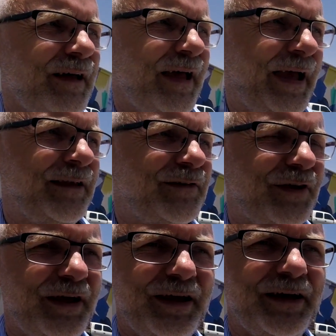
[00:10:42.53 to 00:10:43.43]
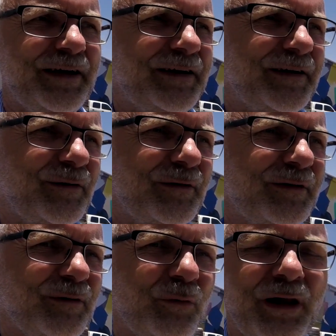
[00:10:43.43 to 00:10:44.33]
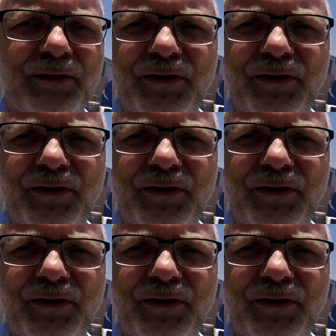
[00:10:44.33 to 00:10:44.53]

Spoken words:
and well,